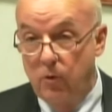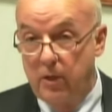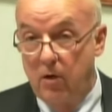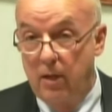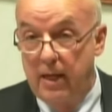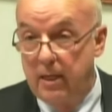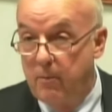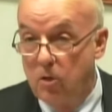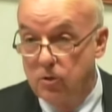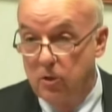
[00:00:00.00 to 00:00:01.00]
Carolina. I'm
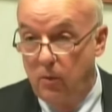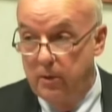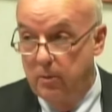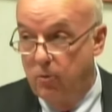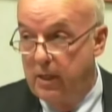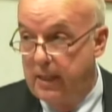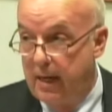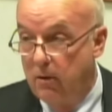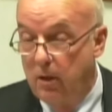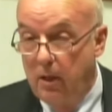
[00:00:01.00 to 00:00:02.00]
also going to break
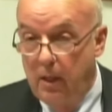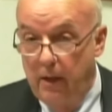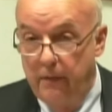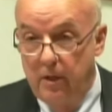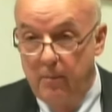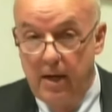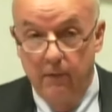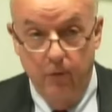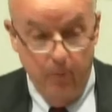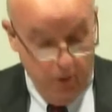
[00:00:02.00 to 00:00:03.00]
out the
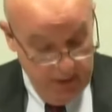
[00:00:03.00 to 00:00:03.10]
amount for Burke